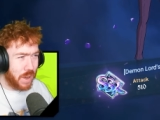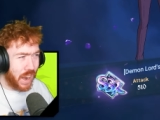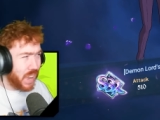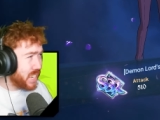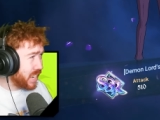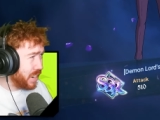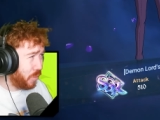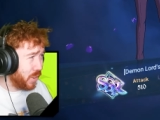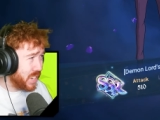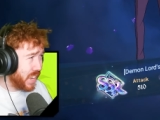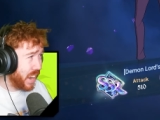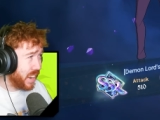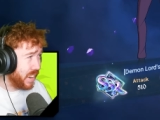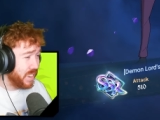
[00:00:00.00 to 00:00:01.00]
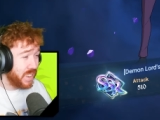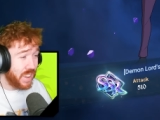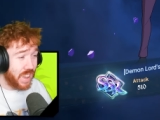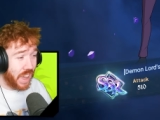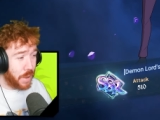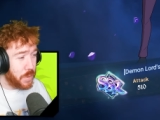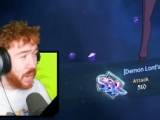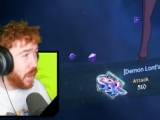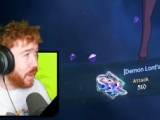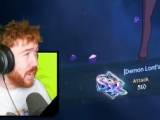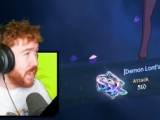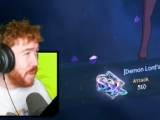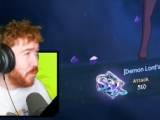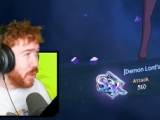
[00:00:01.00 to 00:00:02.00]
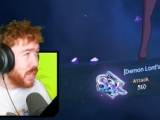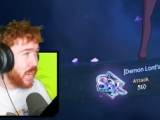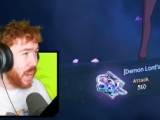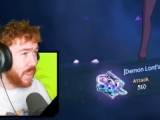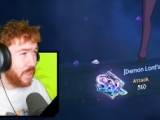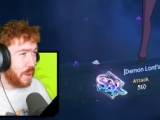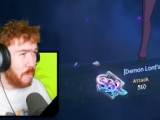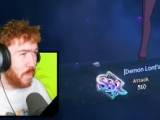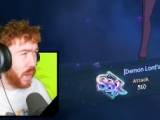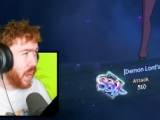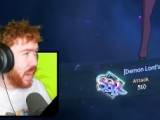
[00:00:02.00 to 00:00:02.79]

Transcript: I'm Alaska for a second. I mean, he honestly voice act though, but